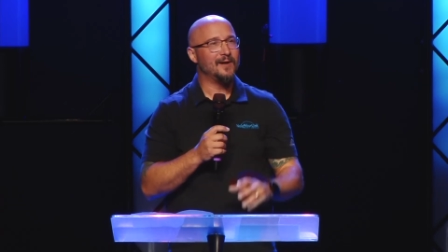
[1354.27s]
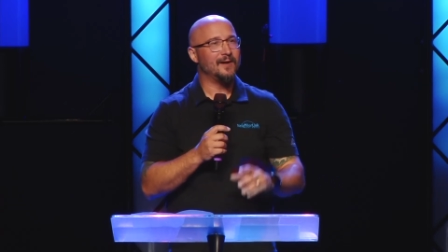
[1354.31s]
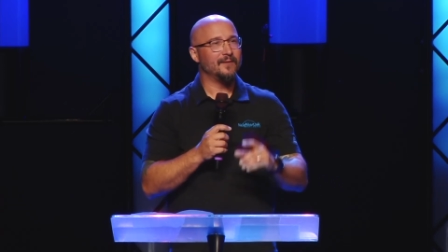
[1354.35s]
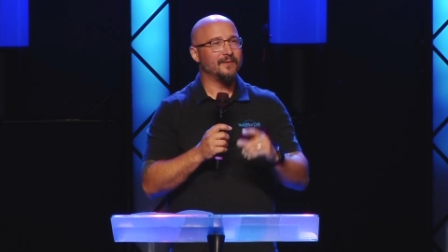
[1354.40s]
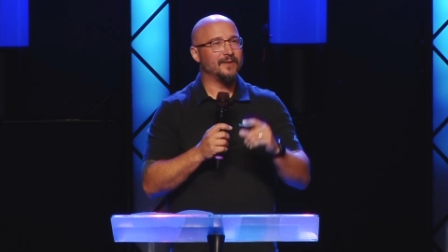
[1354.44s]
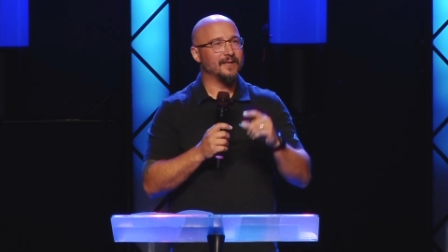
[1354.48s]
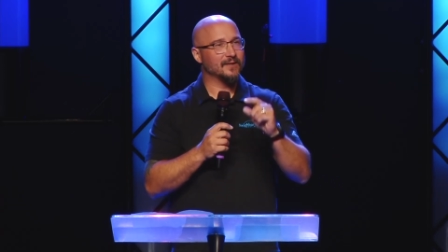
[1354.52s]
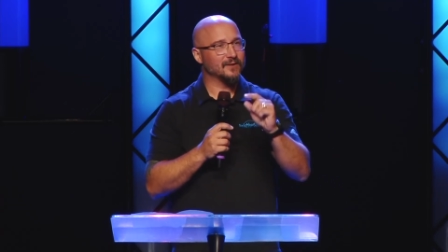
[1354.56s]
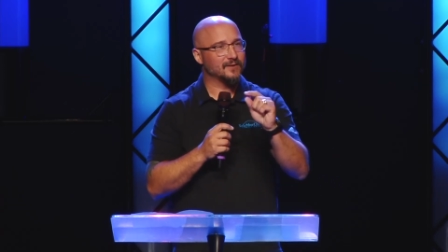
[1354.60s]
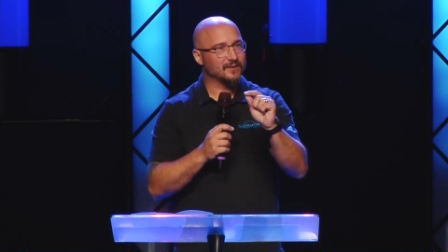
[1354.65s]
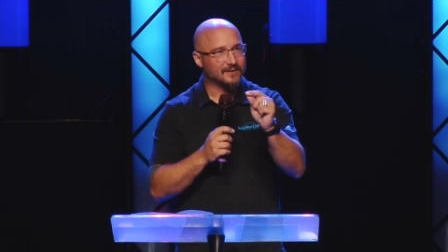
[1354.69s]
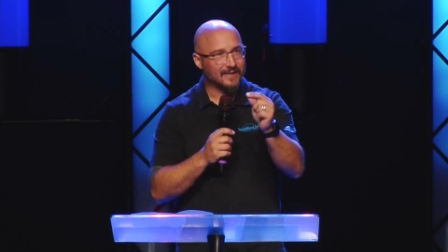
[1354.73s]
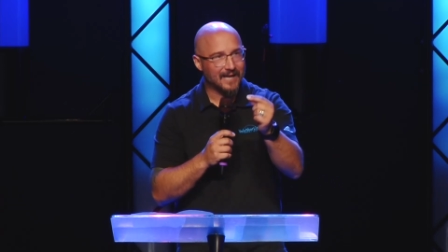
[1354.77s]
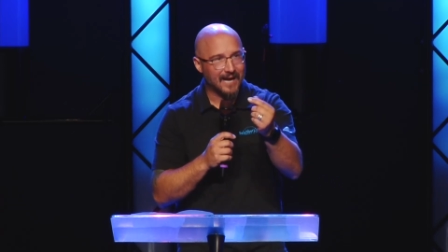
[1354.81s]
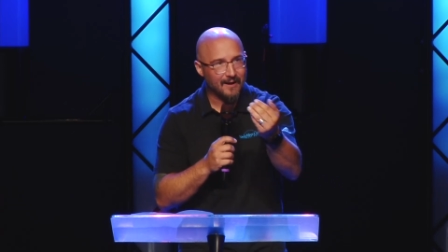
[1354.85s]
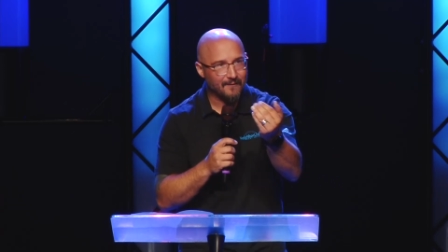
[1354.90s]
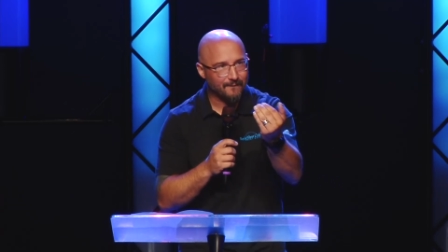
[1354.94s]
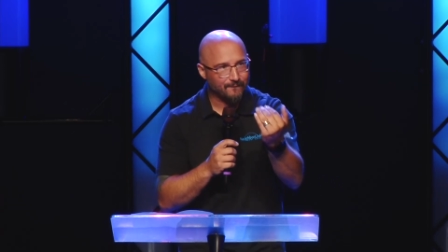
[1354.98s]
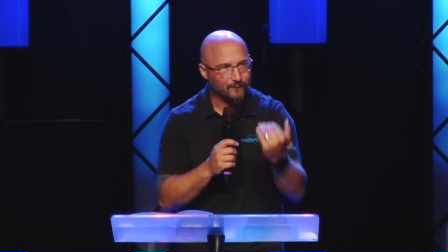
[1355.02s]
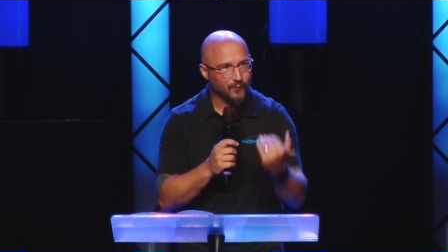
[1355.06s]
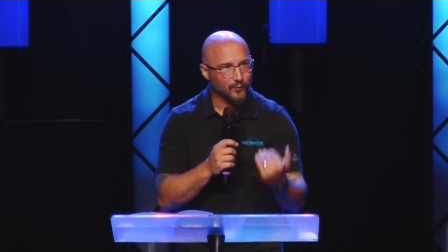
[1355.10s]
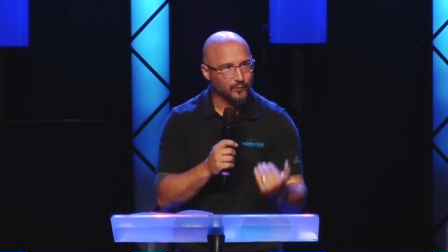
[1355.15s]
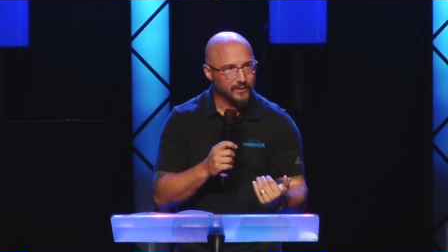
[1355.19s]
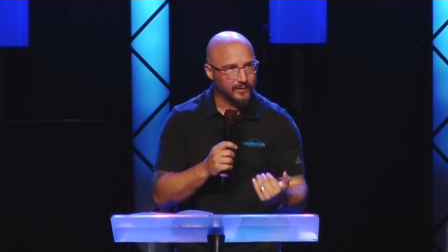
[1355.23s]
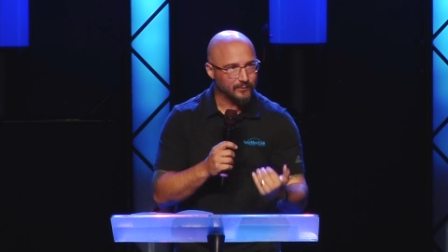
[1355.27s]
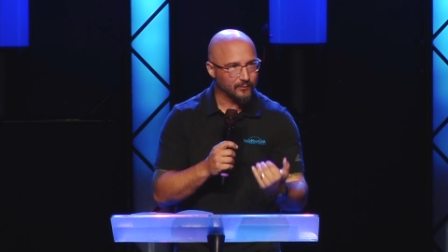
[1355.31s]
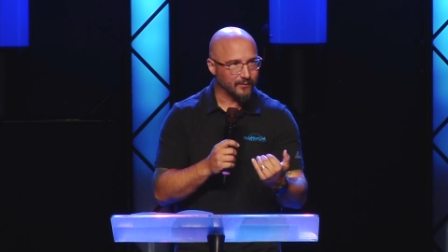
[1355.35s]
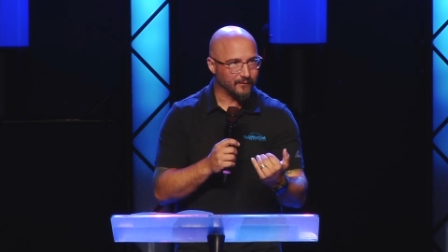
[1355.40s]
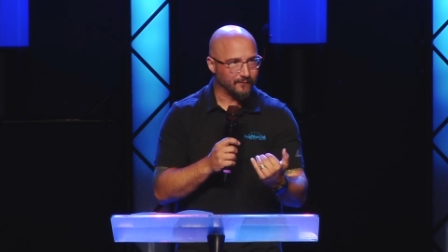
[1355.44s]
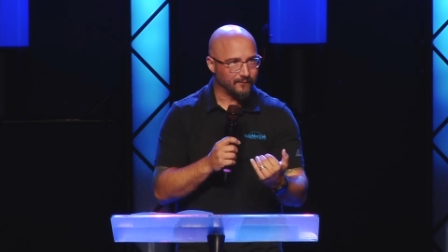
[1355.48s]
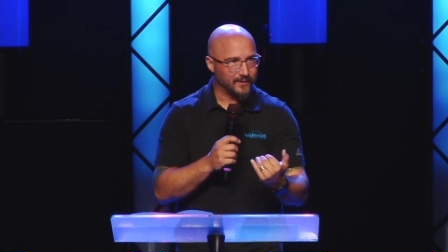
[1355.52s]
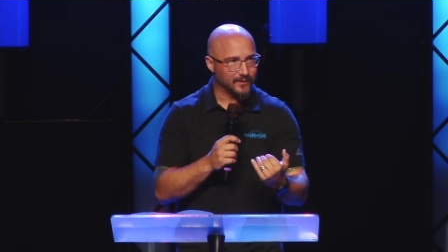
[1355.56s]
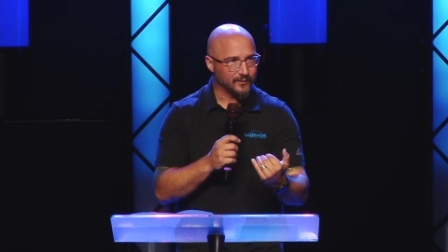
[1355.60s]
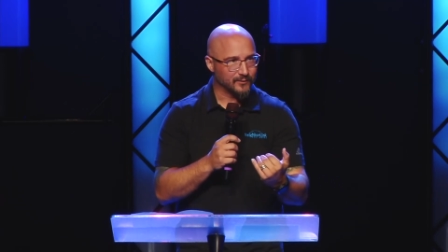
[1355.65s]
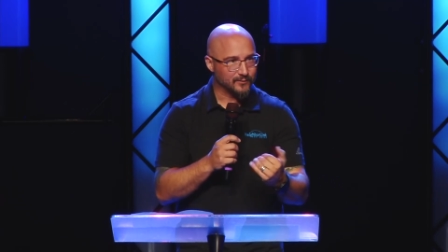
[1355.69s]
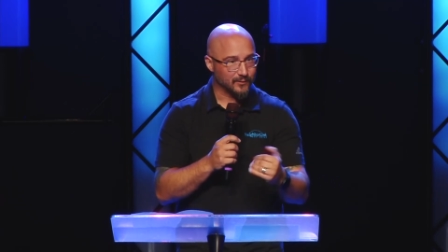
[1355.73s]
that is not fully
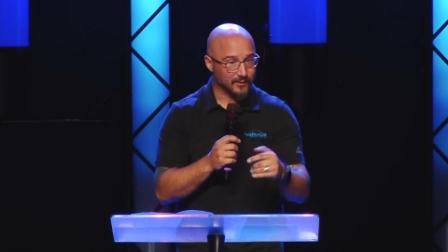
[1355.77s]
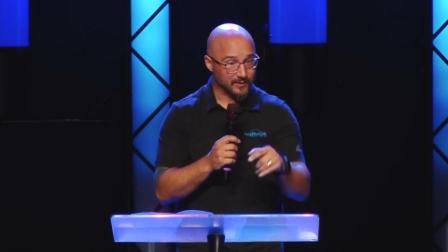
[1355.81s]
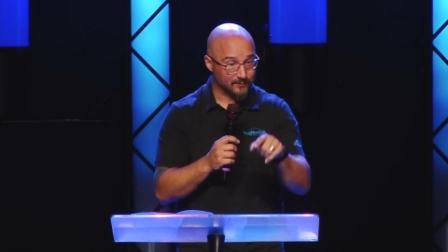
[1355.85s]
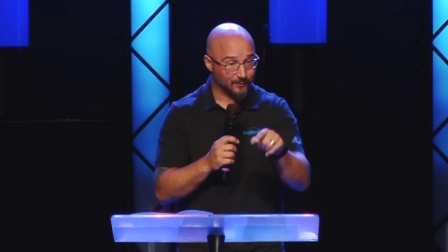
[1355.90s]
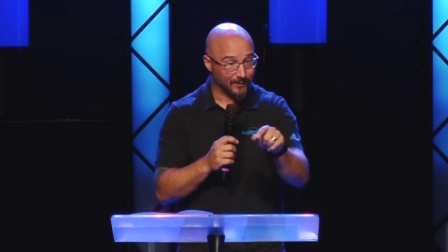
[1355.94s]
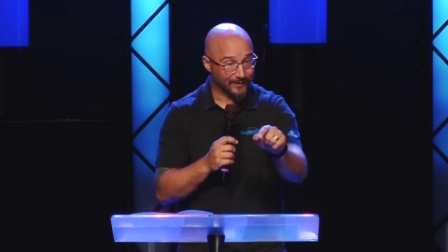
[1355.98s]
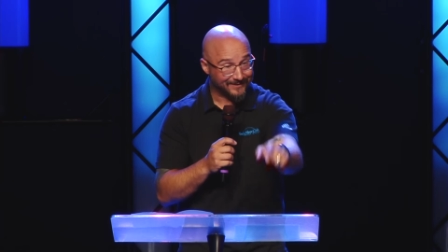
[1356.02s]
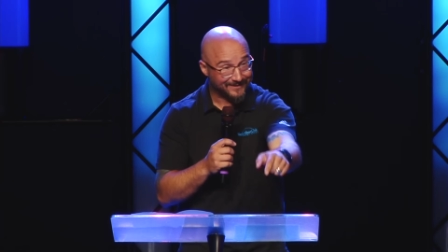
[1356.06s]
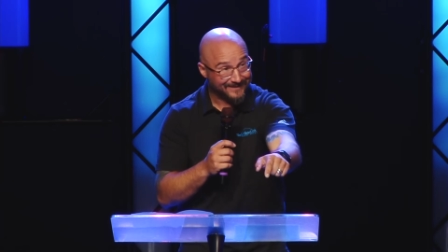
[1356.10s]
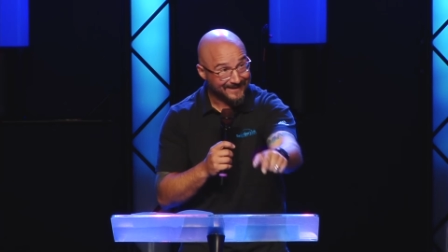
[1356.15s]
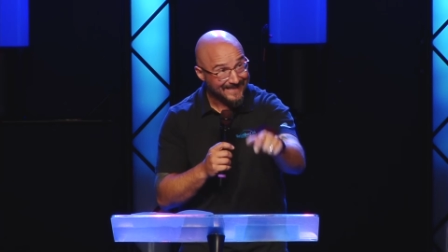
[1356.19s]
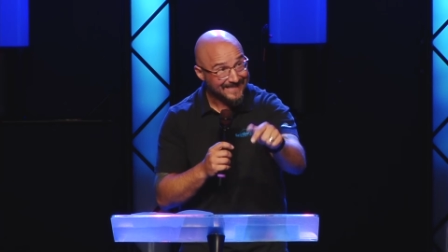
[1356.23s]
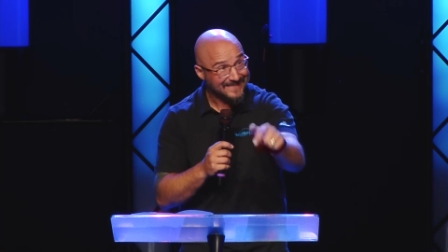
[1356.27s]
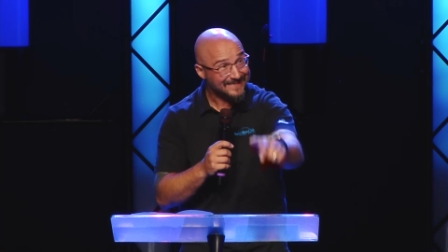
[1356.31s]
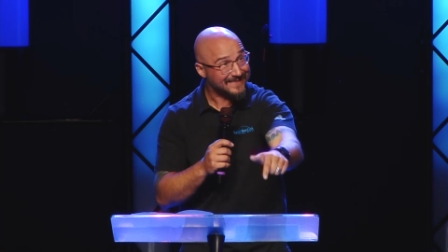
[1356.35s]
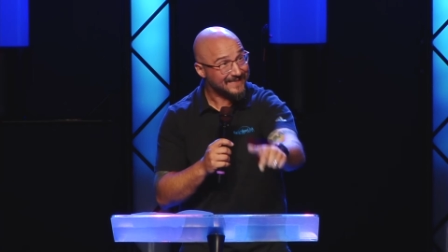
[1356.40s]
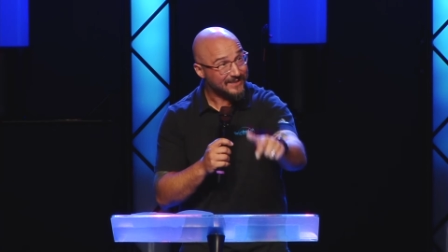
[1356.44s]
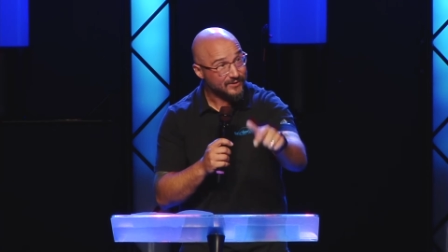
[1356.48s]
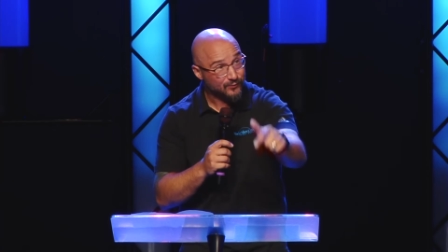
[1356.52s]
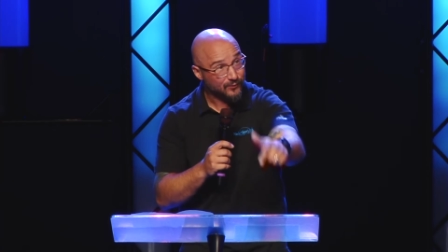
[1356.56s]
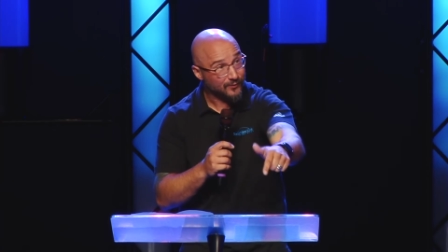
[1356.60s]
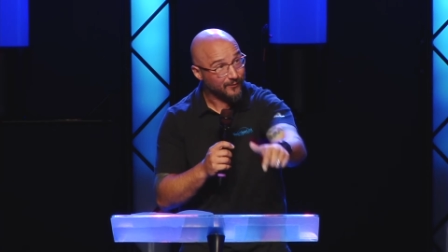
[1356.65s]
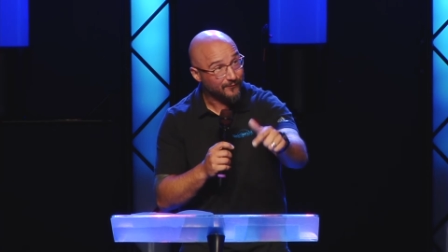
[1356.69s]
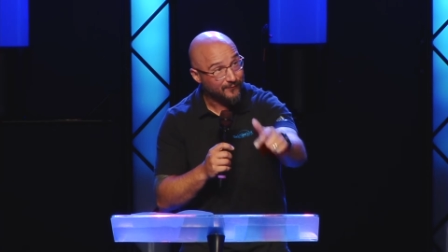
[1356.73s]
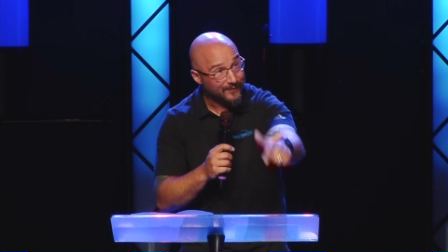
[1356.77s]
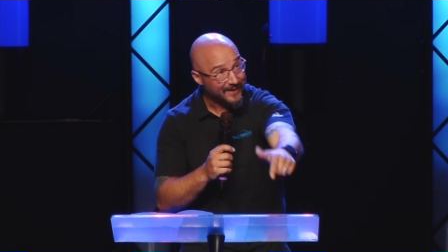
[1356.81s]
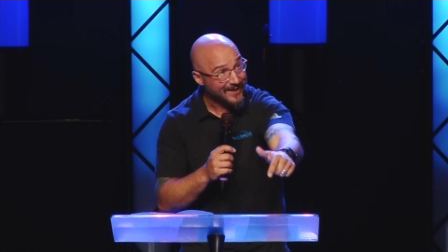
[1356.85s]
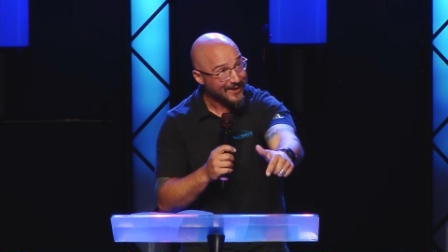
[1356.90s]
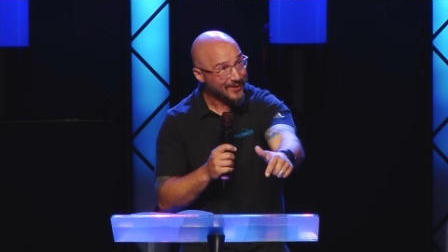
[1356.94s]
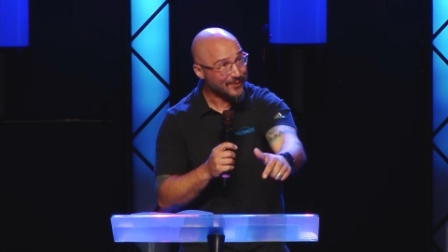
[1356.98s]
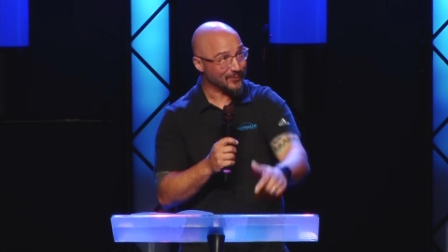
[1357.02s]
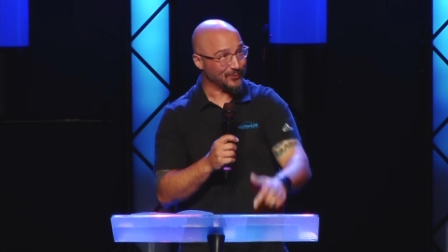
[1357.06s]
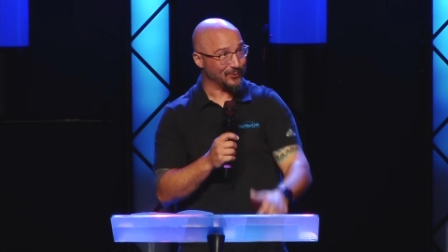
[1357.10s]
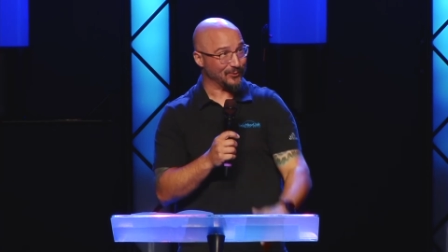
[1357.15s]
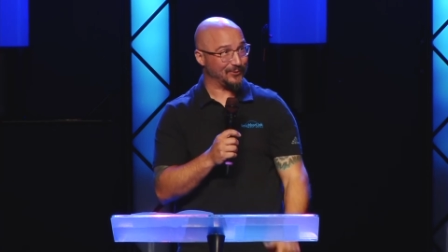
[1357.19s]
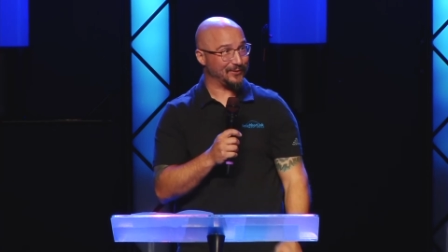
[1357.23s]
revealed to us. But this is
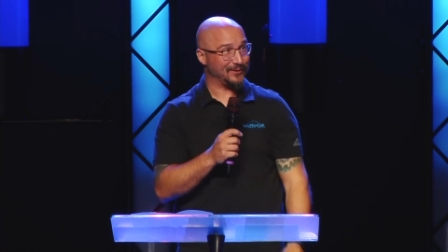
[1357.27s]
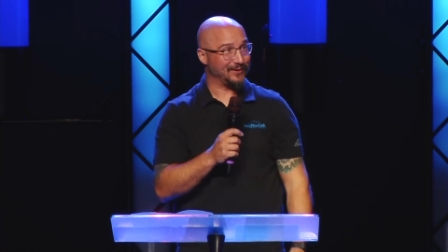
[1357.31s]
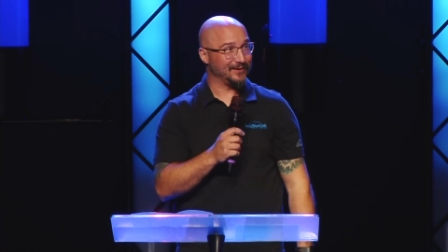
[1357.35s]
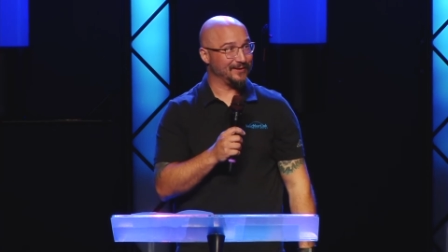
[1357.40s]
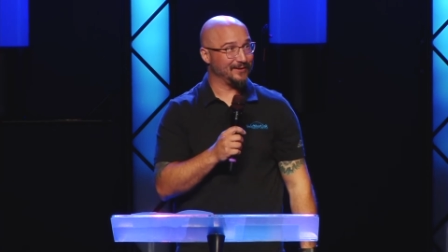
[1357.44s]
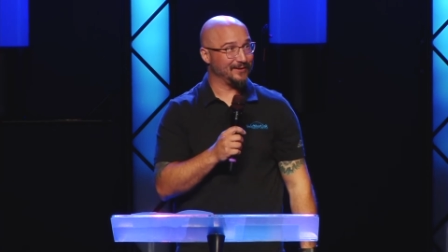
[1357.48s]
revealed.